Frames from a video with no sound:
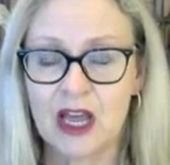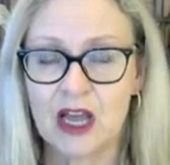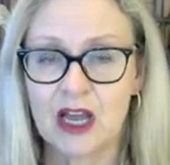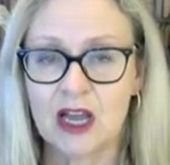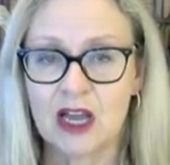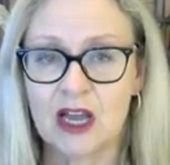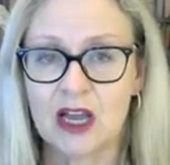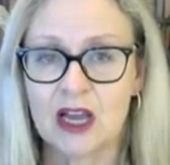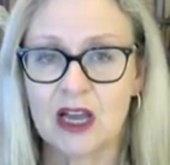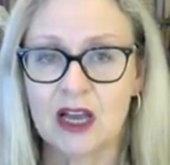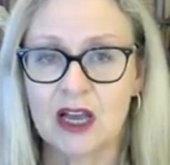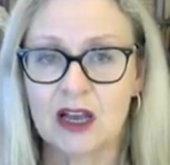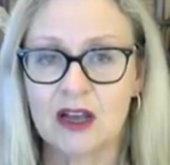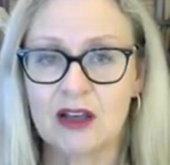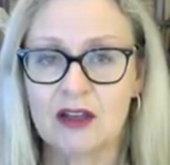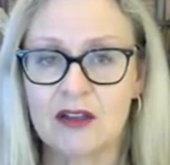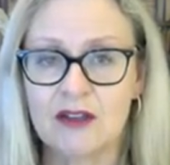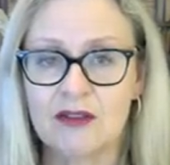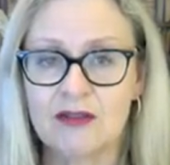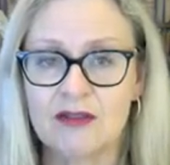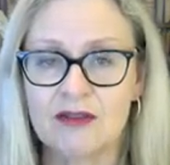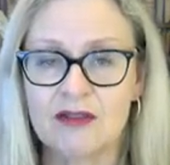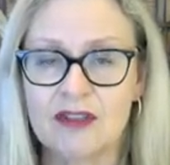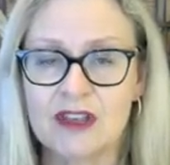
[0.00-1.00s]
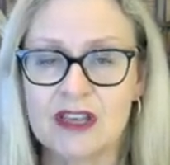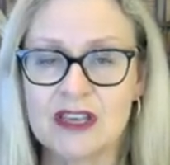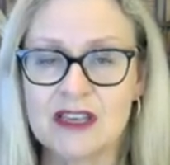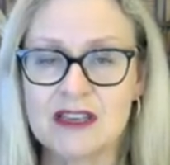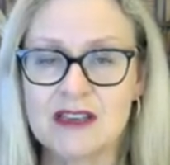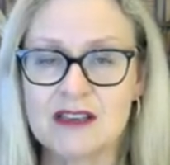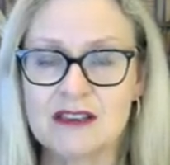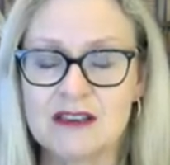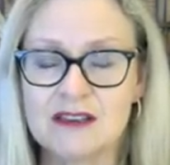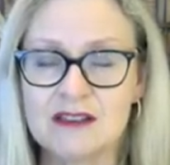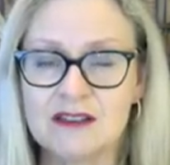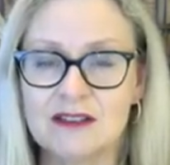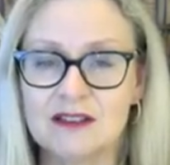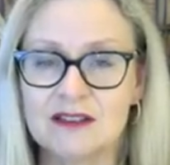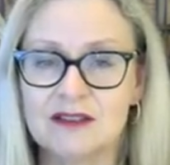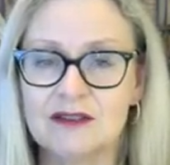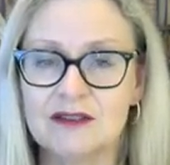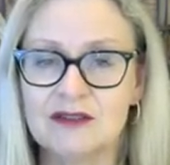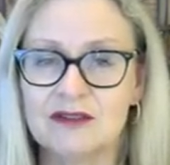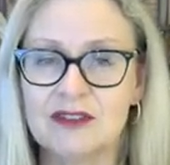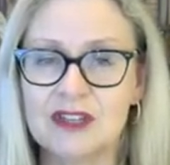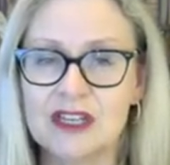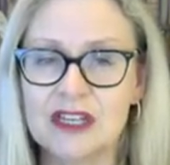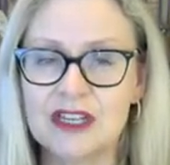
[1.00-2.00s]
Uh, the,
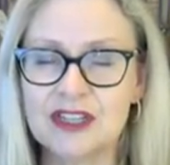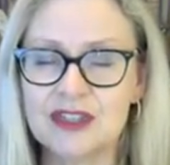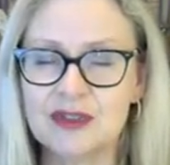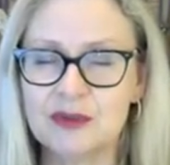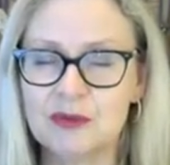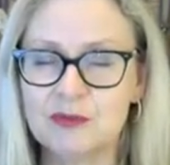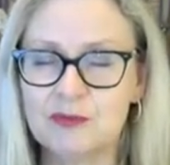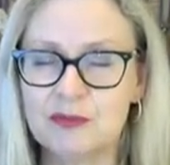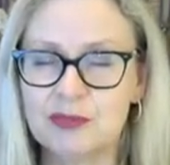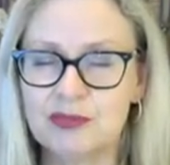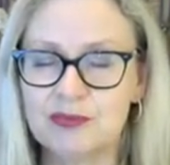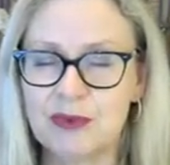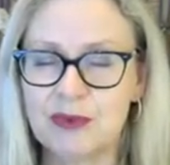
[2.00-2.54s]
the issue